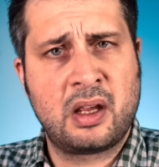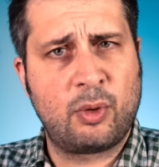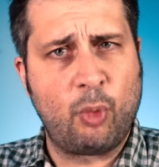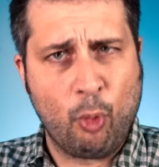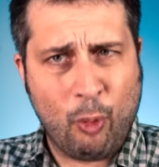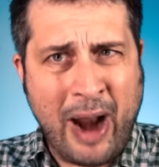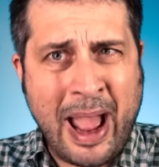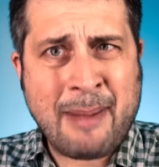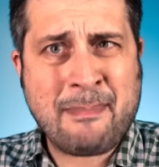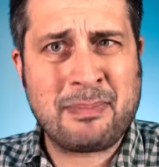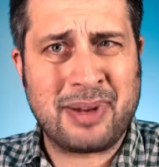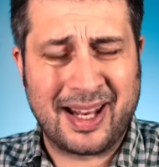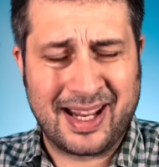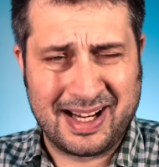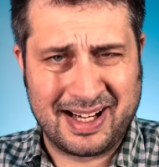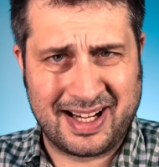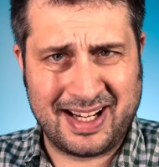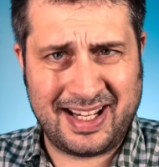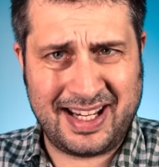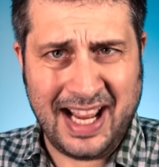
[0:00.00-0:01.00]

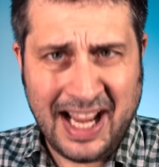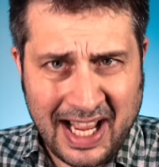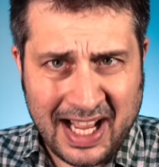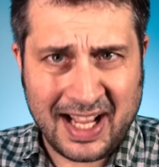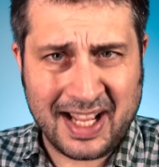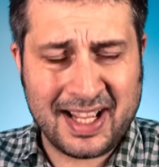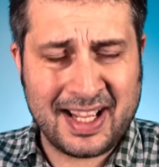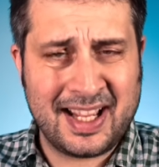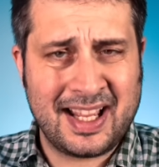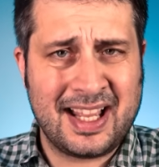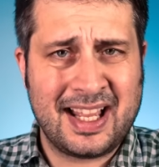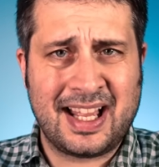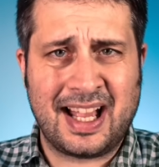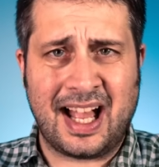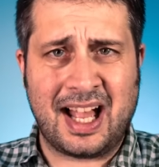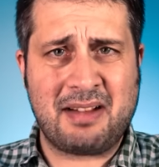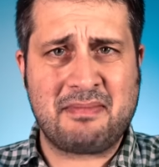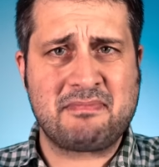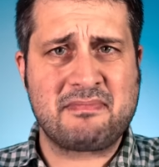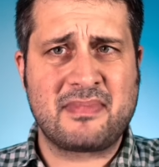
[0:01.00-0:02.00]
Rambling, yeah.
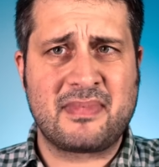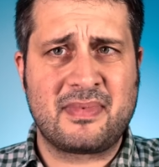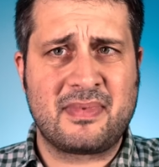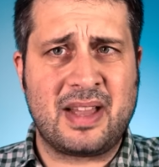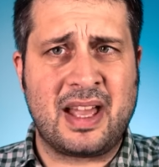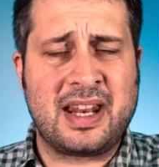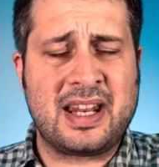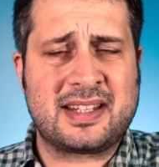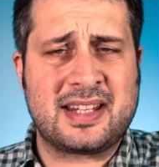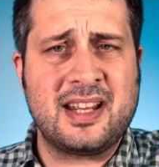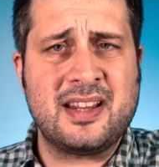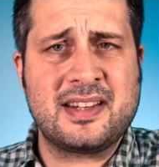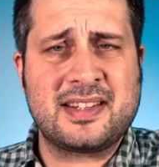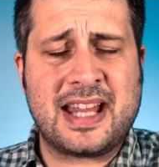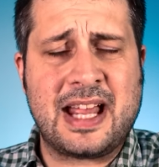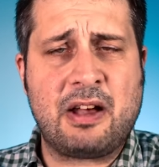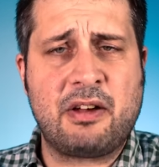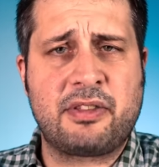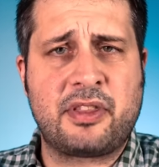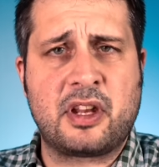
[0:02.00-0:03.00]
And it turns
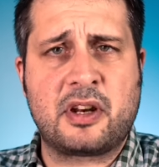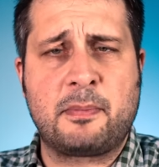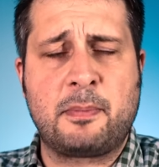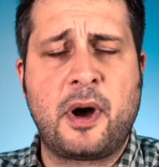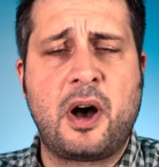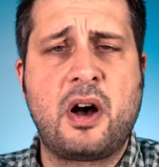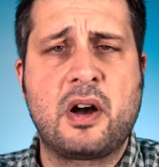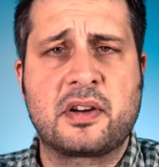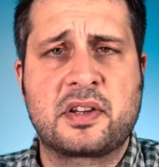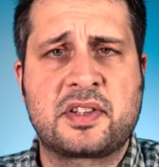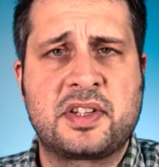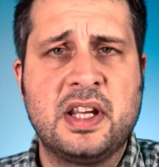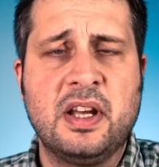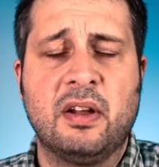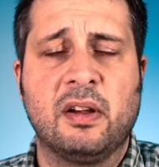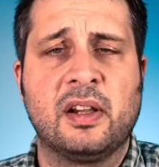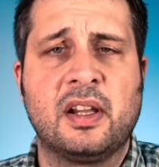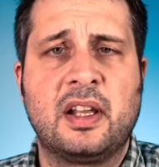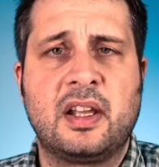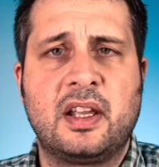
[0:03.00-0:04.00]
out that Mark
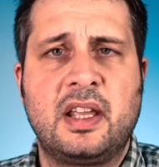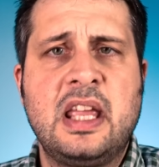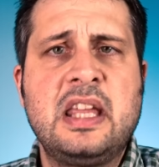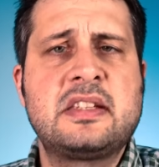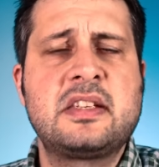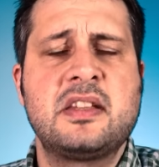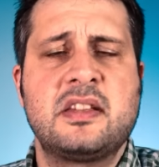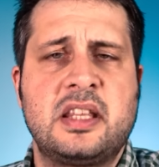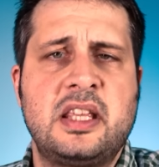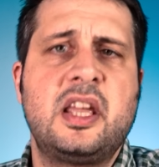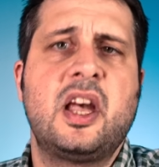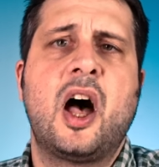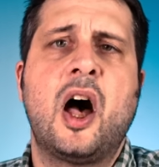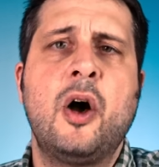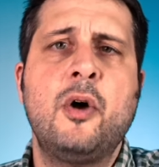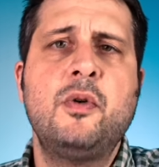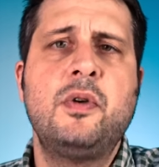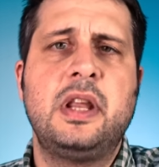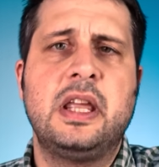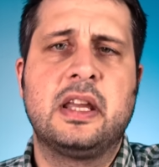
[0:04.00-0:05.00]
Steele isn't the
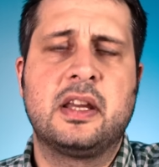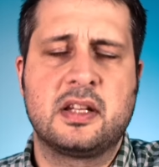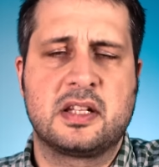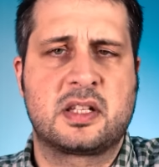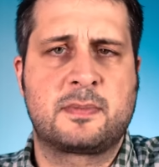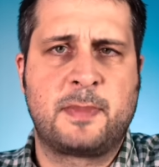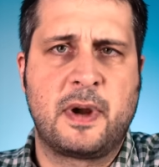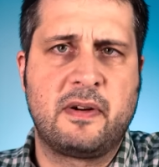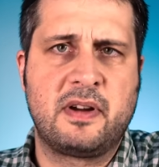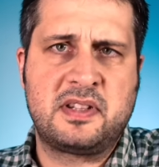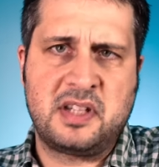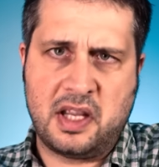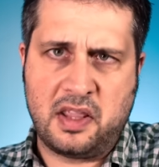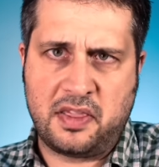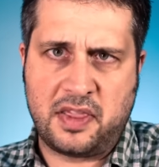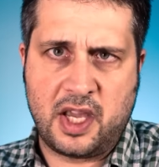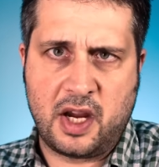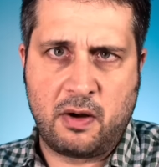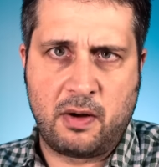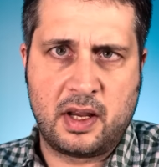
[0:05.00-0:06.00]
only conspiracy
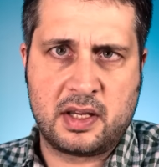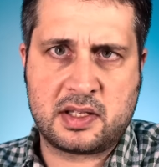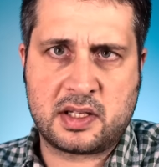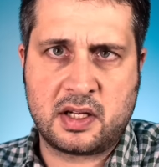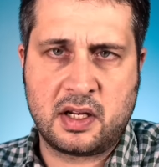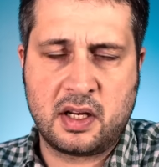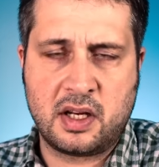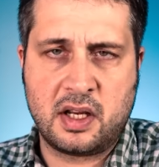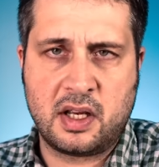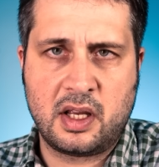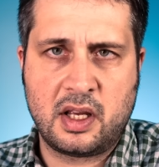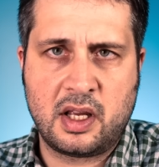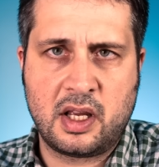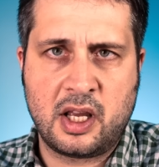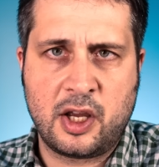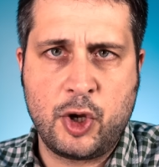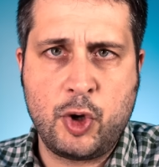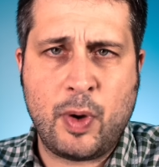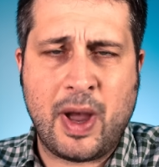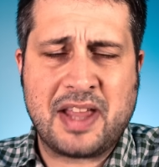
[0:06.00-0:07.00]
theorist
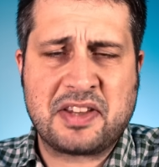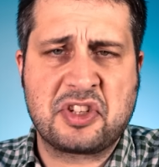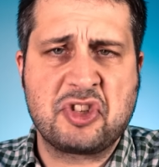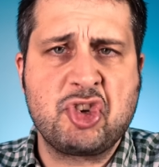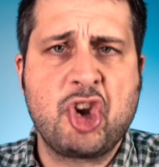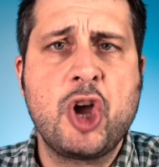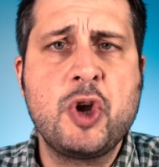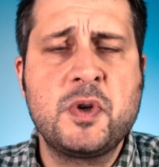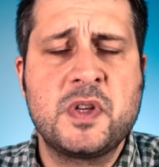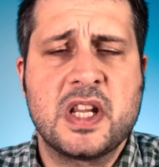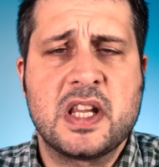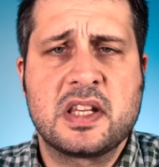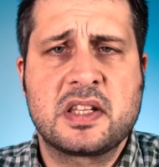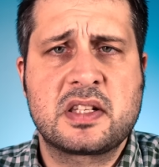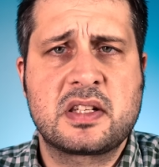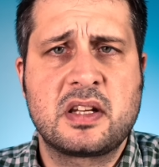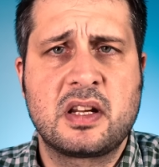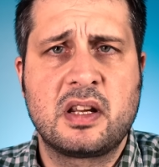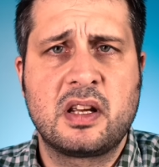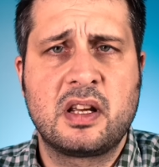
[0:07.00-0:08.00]
who has
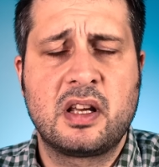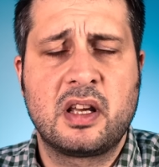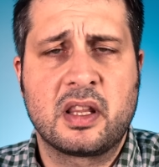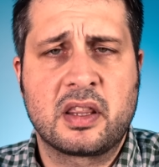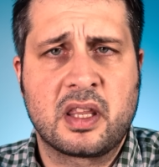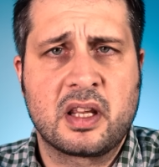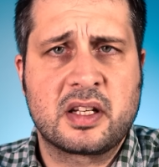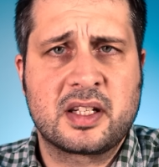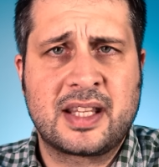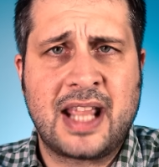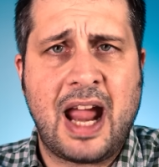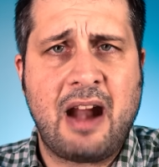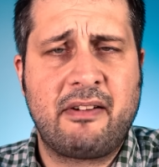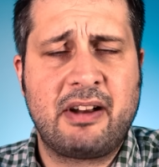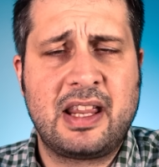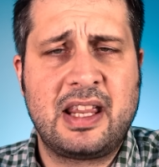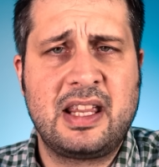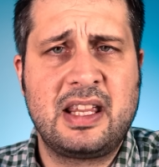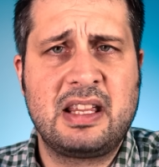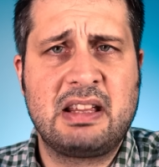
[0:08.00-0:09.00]
noticed that
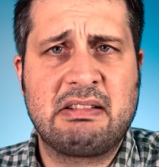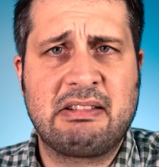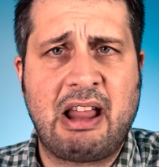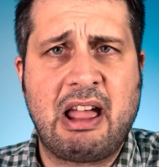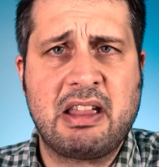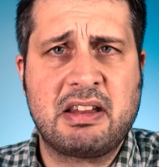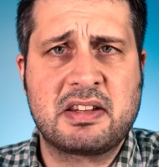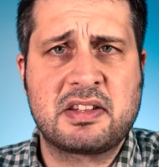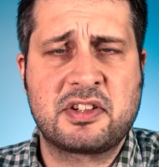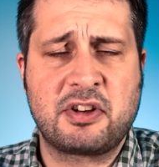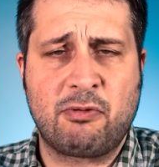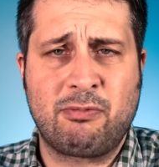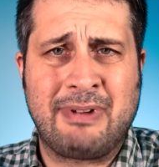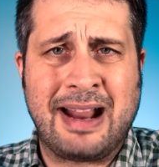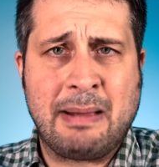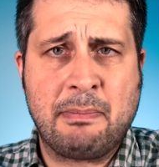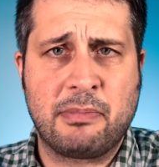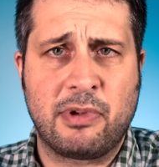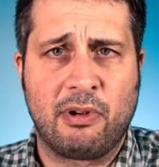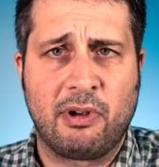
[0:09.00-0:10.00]
Gary likes to
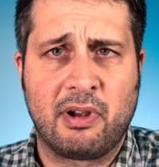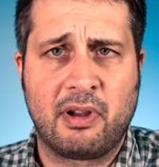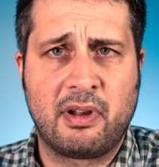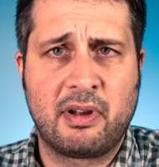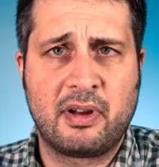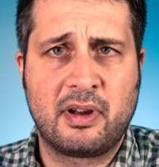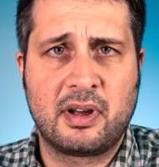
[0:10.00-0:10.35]
ramble.